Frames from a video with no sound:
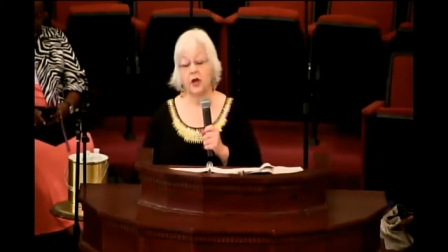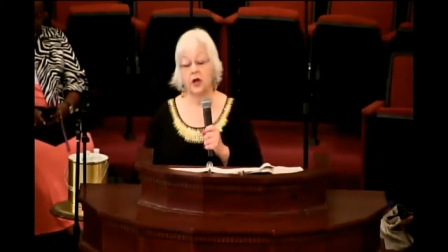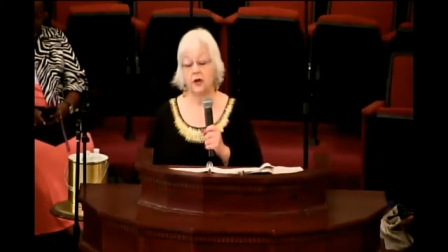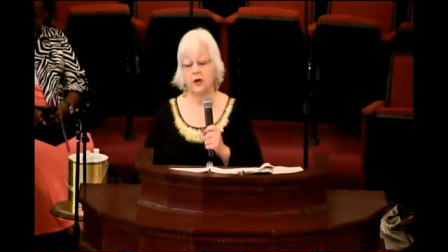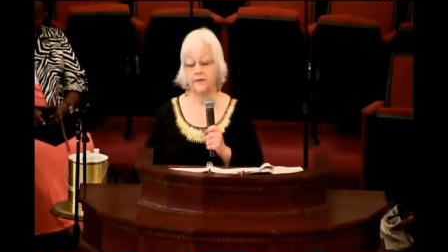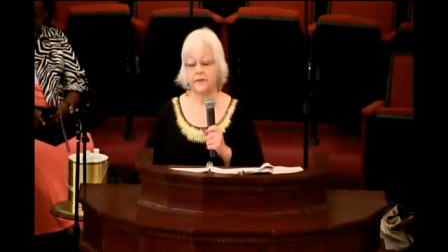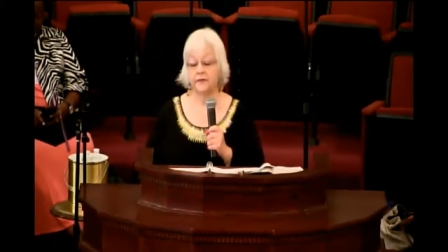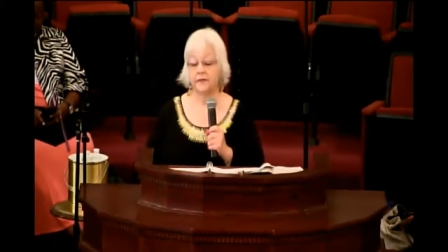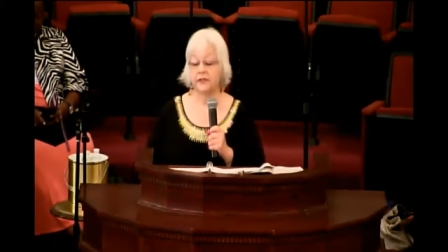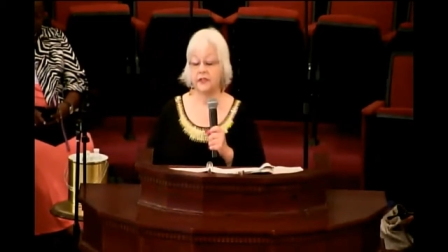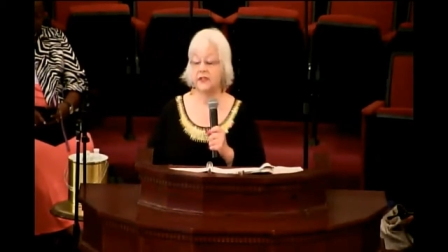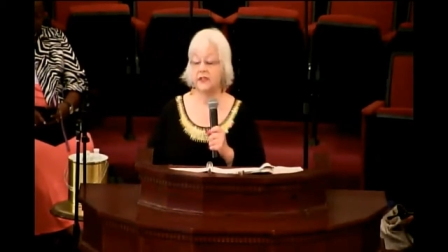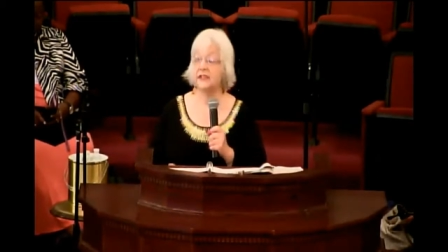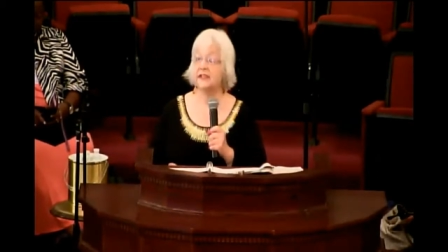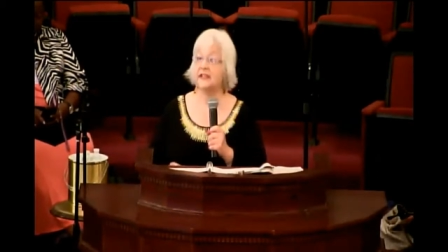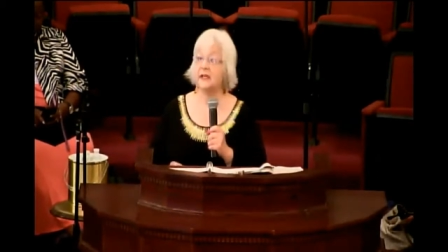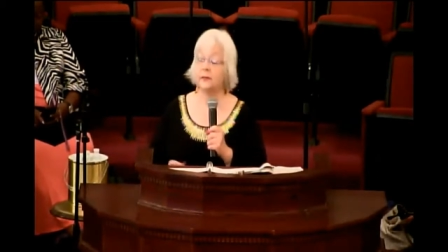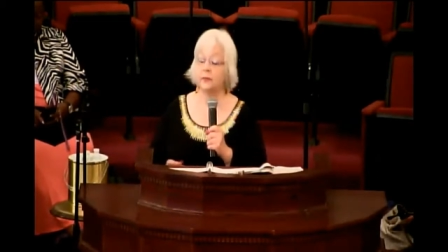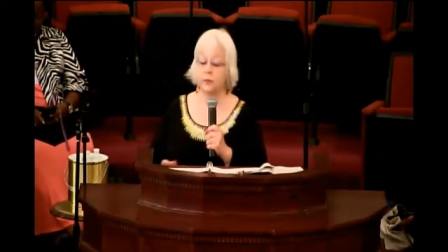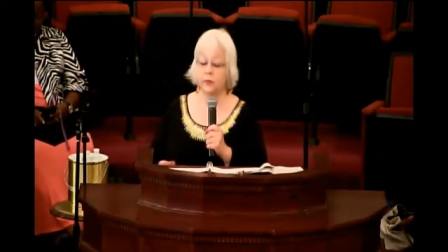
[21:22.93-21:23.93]
offer to
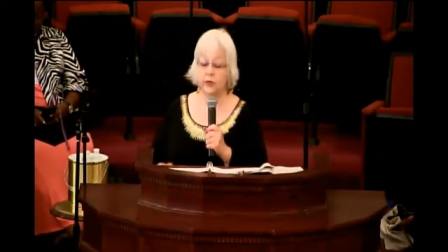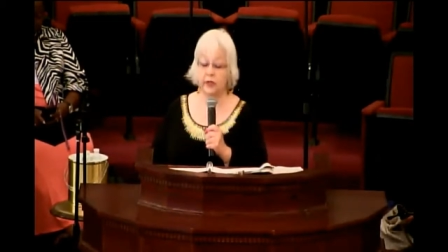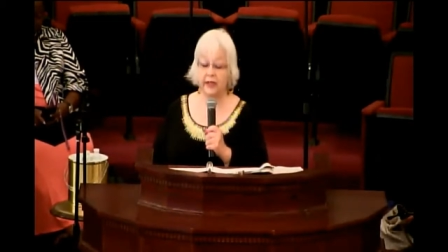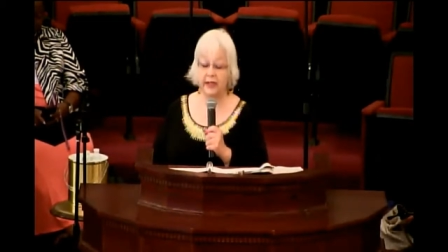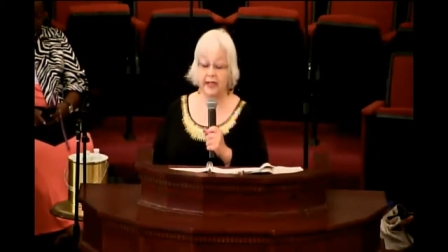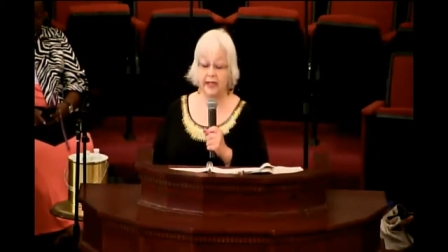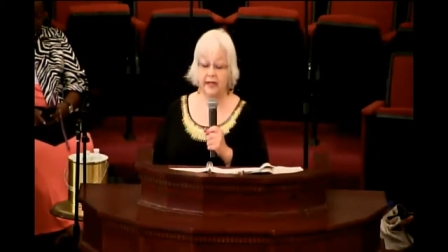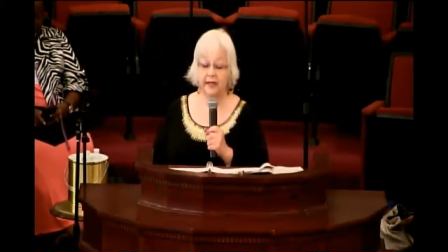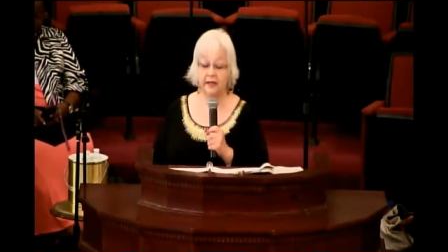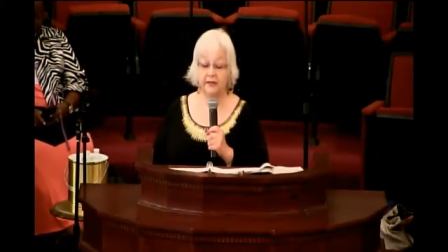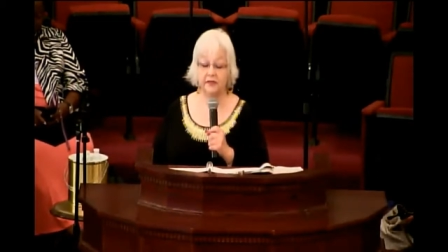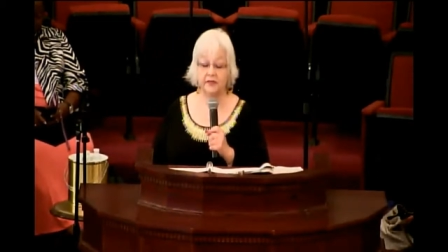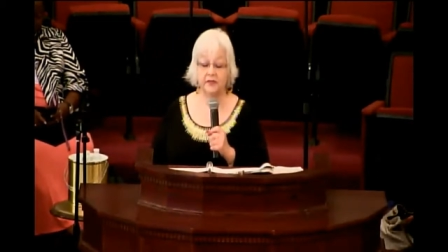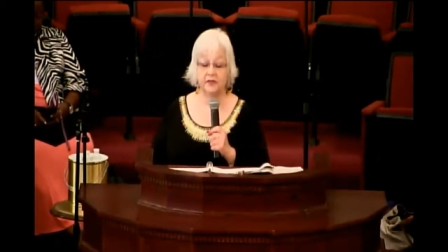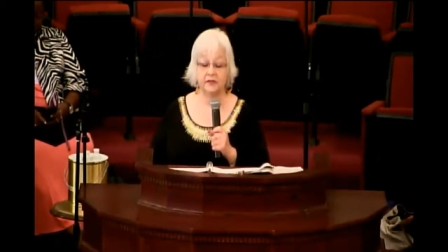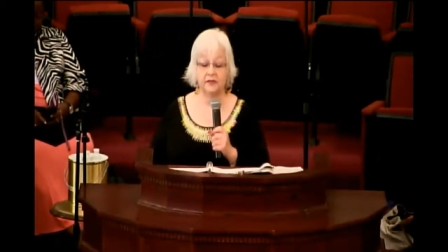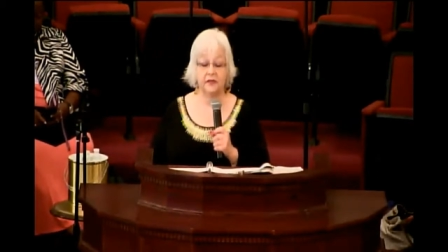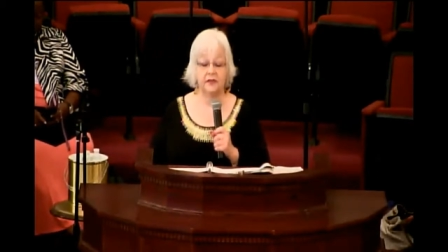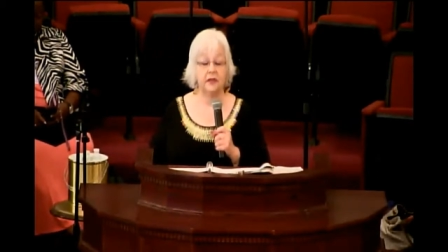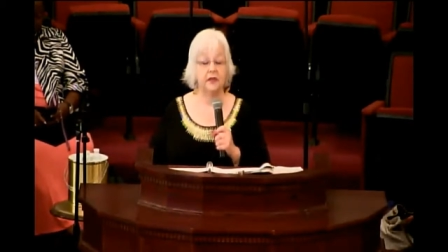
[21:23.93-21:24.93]
someone else